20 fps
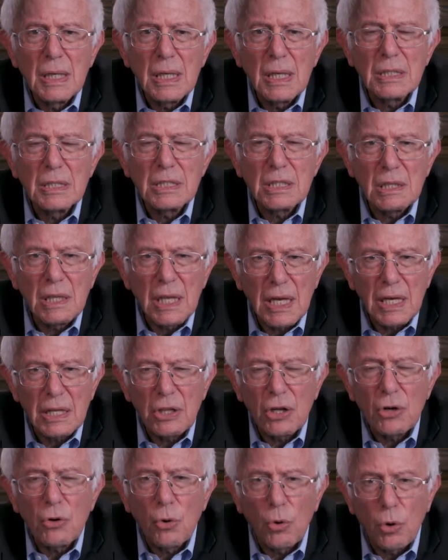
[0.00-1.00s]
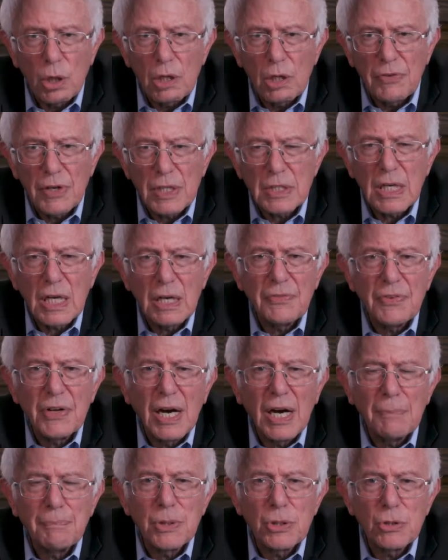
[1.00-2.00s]
It's a land that all of us have an
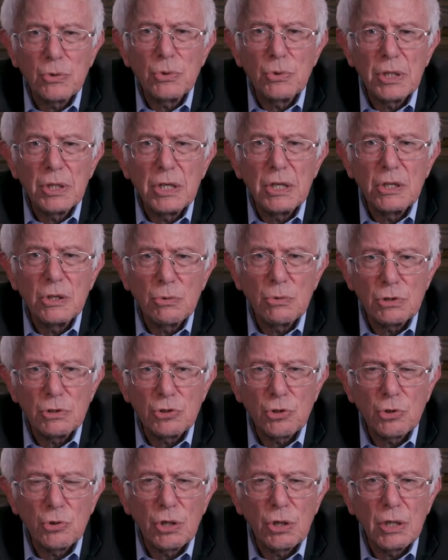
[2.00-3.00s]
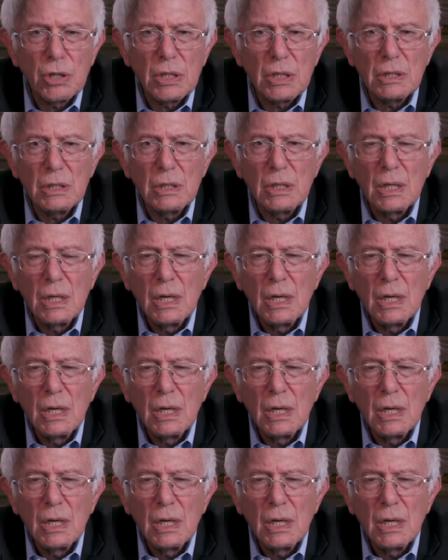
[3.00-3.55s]
opportunity to enjoy and